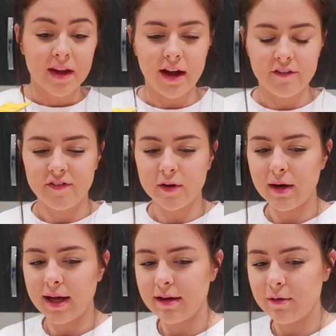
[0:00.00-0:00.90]
I feel
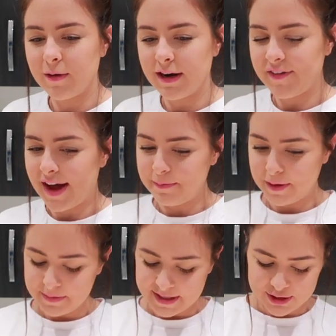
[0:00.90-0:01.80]
like when I've had
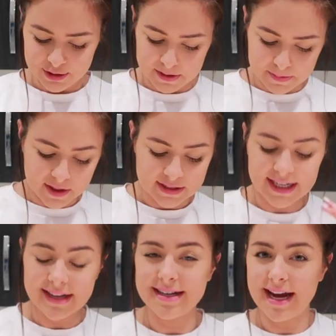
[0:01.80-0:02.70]
pumpkin soup in the past,
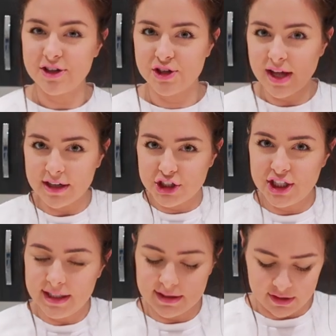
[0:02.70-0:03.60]
it hasn't had that
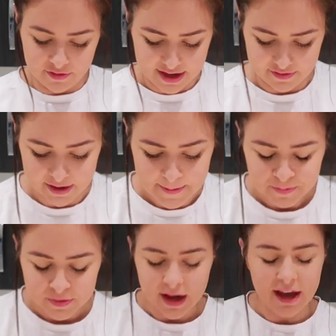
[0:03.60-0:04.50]
cheesy flavor.
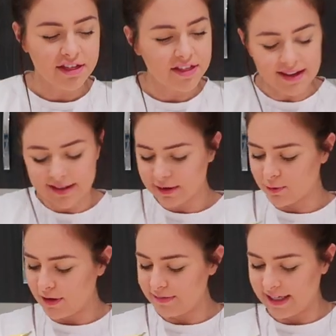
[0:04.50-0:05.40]
I think that's
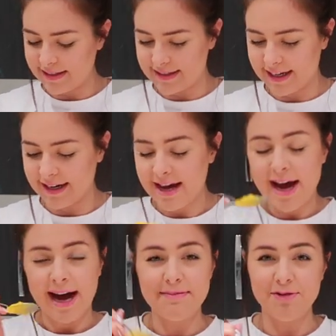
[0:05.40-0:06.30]
what I'm tasting.
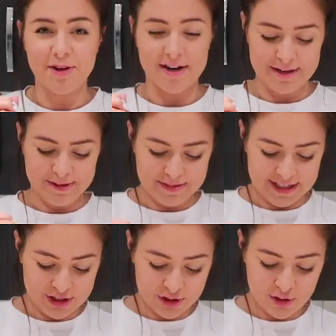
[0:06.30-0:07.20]
I'm not
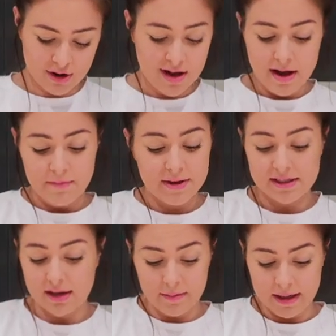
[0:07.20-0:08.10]
100% sure, but
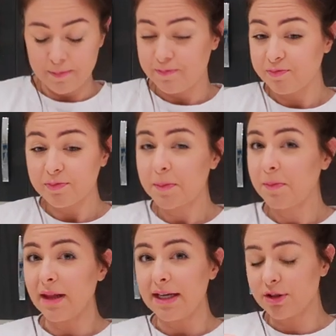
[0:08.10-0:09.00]
it's yummy.
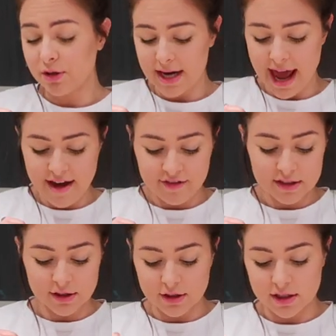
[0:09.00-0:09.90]
It's got an ever
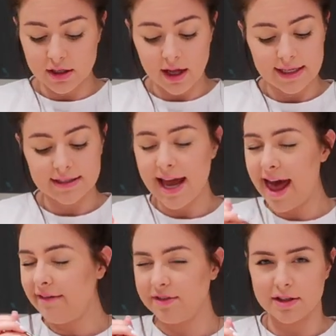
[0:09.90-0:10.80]
so slight
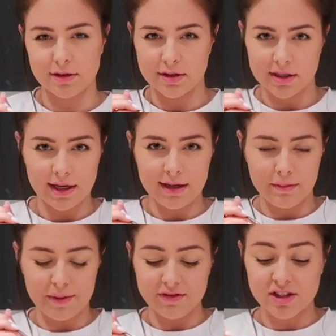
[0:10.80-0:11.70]

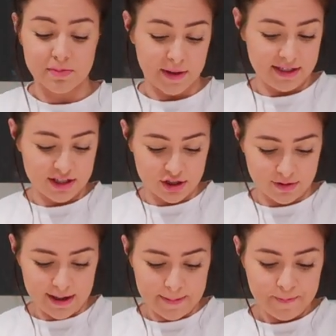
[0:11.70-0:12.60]
little bit of spice
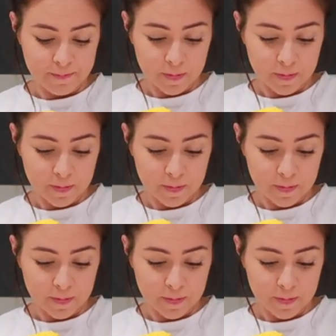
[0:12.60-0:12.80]
to it.